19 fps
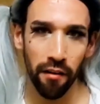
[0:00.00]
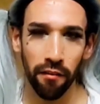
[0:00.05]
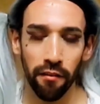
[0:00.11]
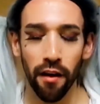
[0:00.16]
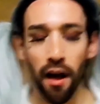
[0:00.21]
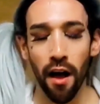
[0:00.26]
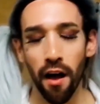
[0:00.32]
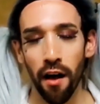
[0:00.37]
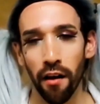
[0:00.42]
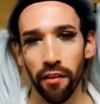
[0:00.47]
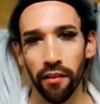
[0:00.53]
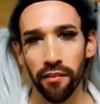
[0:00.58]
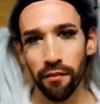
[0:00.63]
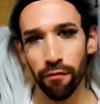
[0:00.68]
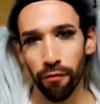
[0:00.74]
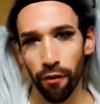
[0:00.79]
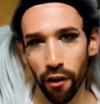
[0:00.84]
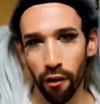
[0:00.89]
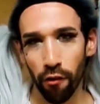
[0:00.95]
Uh,
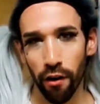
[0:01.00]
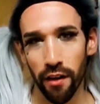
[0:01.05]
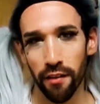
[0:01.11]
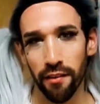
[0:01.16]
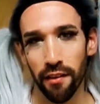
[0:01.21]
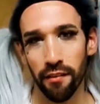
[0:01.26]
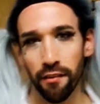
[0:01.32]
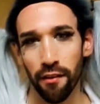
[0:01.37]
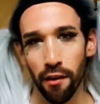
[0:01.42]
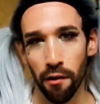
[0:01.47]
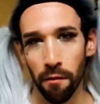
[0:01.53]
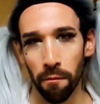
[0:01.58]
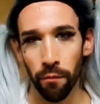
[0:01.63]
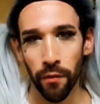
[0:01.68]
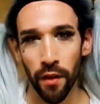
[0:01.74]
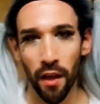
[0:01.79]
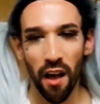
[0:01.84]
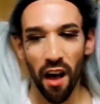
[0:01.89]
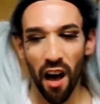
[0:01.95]
that's very criticism.
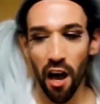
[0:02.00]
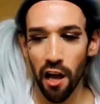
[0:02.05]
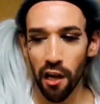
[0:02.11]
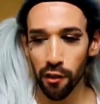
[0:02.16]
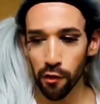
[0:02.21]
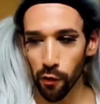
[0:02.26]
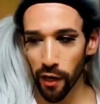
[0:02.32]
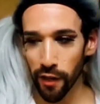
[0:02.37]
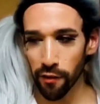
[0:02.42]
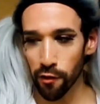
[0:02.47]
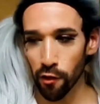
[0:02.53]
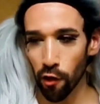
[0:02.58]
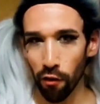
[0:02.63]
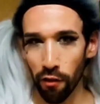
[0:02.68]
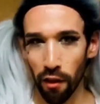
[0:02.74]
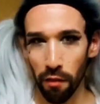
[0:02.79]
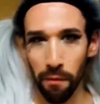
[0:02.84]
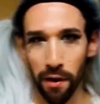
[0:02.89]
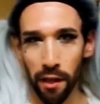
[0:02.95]
I also got
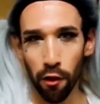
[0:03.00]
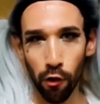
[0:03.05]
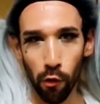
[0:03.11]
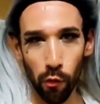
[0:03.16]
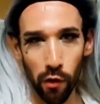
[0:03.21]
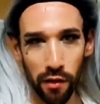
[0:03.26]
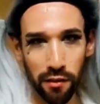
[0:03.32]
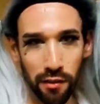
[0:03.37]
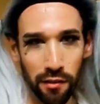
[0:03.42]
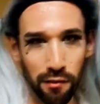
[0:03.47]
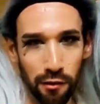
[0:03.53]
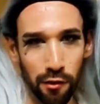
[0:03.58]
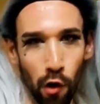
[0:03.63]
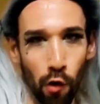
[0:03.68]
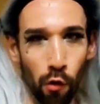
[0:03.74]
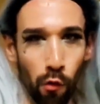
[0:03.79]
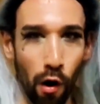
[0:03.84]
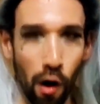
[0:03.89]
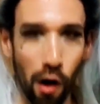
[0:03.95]
told that my look was
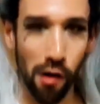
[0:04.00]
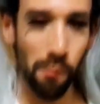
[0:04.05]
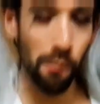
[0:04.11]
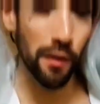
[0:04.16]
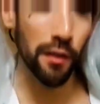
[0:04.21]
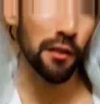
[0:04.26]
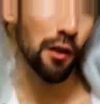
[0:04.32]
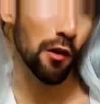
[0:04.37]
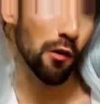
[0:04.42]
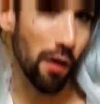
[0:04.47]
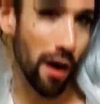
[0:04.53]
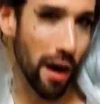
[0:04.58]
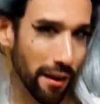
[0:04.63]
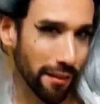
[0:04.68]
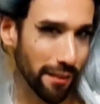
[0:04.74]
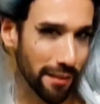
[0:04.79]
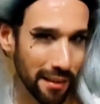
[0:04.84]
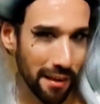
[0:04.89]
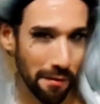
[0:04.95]
so wrong but so right
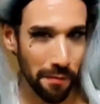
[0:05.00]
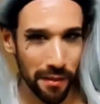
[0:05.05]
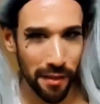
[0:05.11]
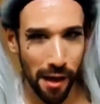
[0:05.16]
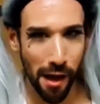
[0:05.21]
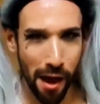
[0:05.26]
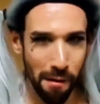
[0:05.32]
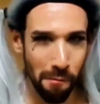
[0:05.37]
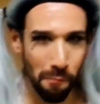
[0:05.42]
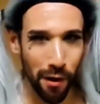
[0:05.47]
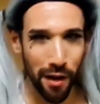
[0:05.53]
at the same time,